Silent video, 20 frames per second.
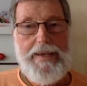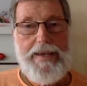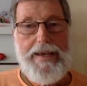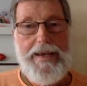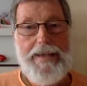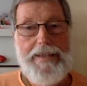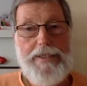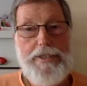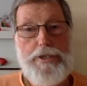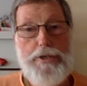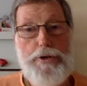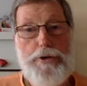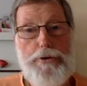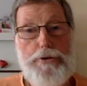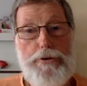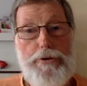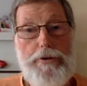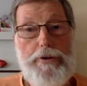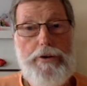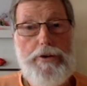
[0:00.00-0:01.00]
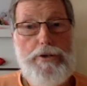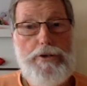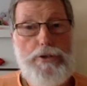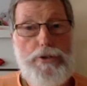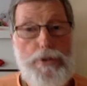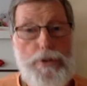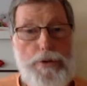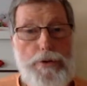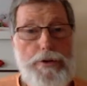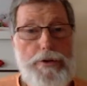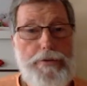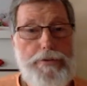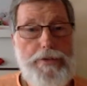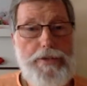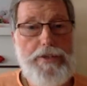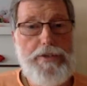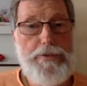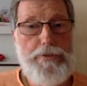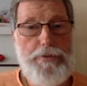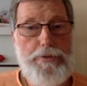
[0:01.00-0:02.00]
And so control of
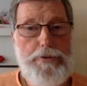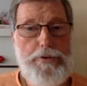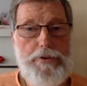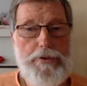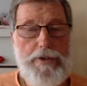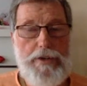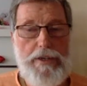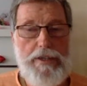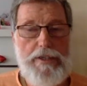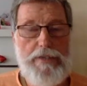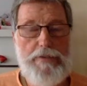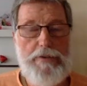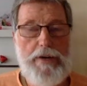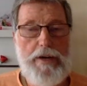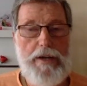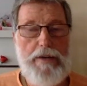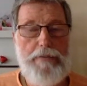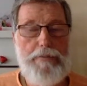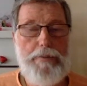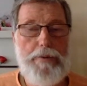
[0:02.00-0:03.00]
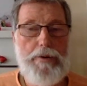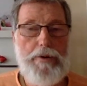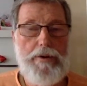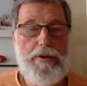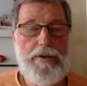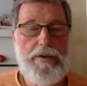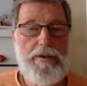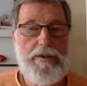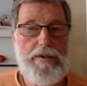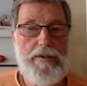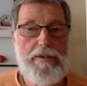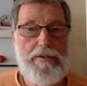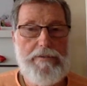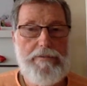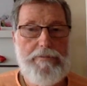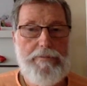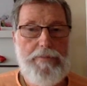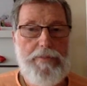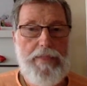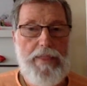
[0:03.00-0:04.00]
this food is very important.
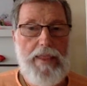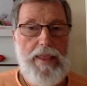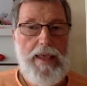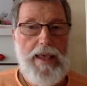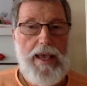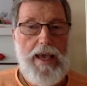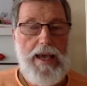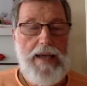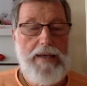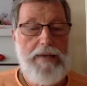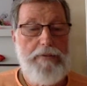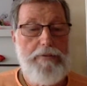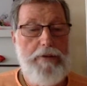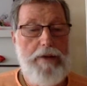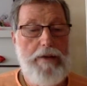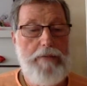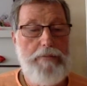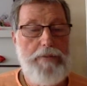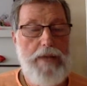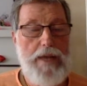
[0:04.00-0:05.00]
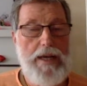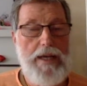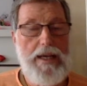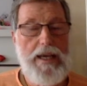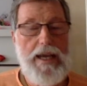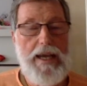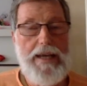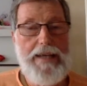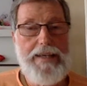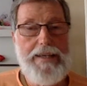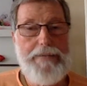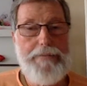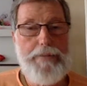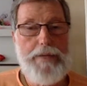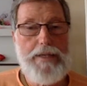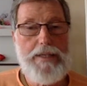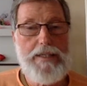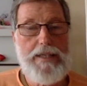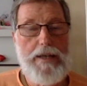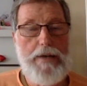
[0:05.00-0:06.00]
And if I'm dedicating
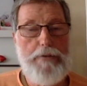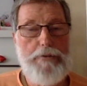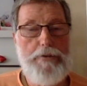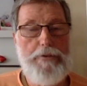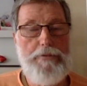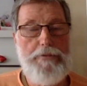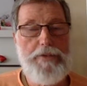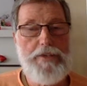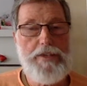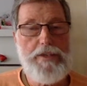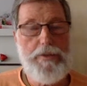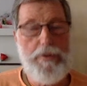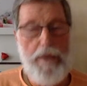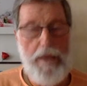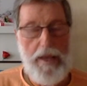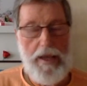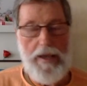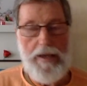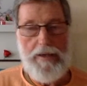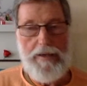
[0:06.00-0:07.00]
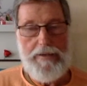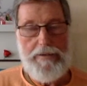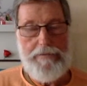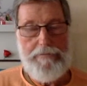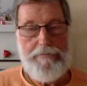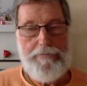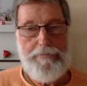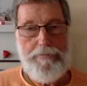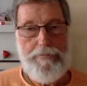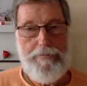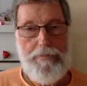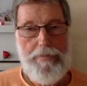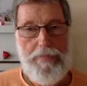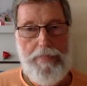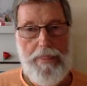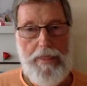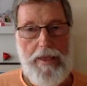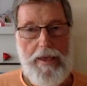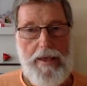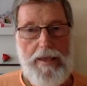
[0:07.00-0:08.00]
myself in this way,
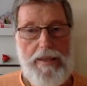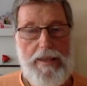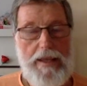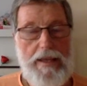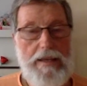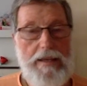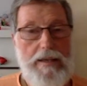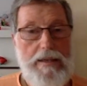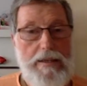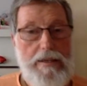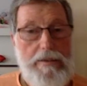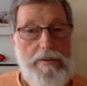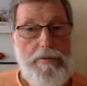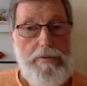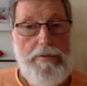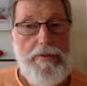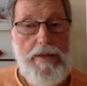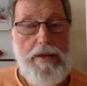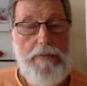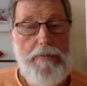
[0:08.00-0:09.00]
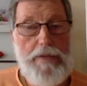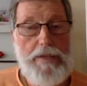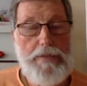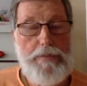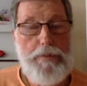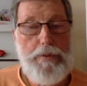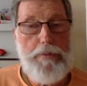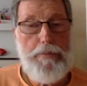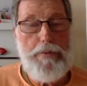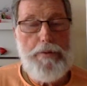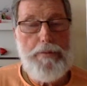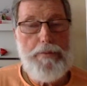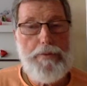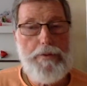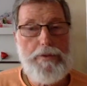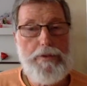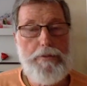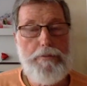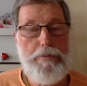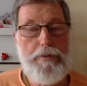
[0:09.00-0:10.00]
then there must be
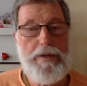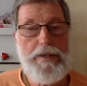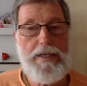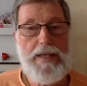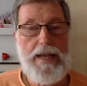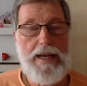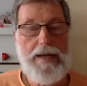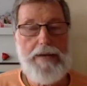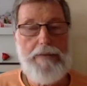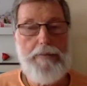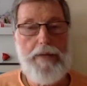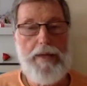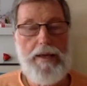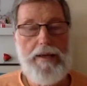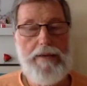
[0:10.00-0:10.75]
people to protect me.